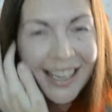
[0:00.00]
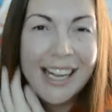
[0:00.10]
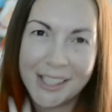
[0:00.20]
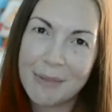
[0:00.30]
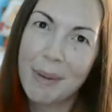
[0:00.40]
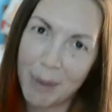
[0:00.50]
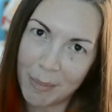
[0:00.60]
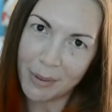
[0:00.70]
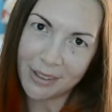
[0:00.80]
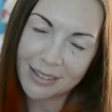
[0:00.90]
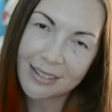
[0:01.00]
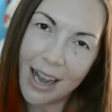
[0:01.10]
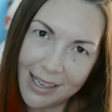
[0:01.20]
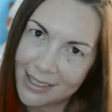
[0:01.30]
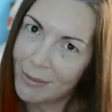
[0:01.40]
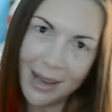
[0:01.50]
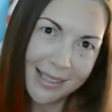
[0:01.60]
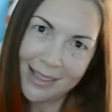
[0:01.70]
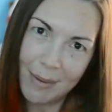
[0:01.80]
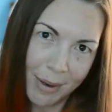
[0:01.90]
It should be purple. Guys, why is
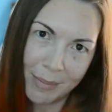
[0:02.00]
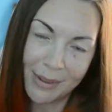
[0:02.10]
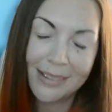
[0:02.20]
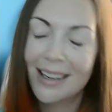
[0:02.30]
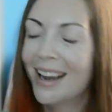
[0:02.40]
it not purple?